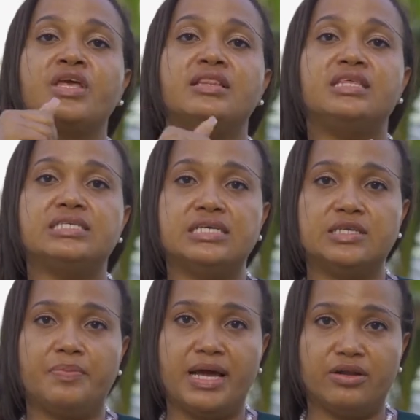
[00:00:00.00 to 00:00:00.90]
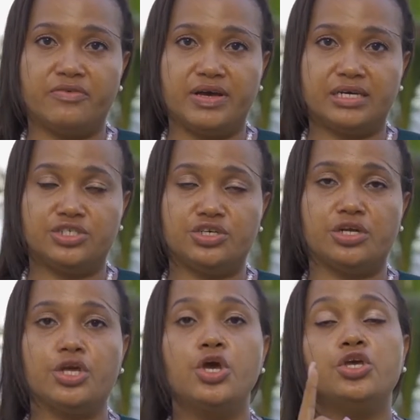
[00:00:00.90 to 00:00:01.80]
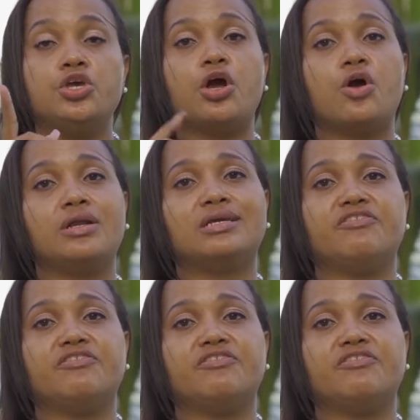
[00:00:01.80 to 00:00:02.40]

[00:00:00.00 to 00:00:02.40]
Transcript: This is the plan of action. You're going to